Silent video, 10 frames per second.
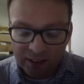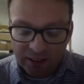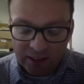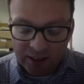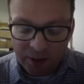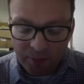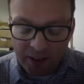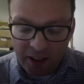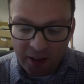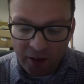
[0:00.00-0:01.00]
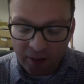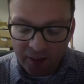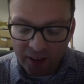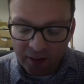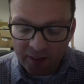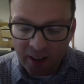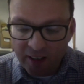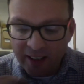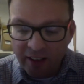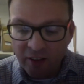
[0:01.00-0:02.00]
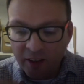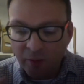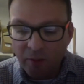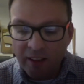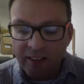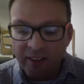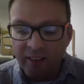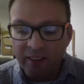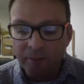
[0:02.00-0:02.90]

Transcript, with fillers: Yeah. Um, so you do have to sort of turn in on your mind and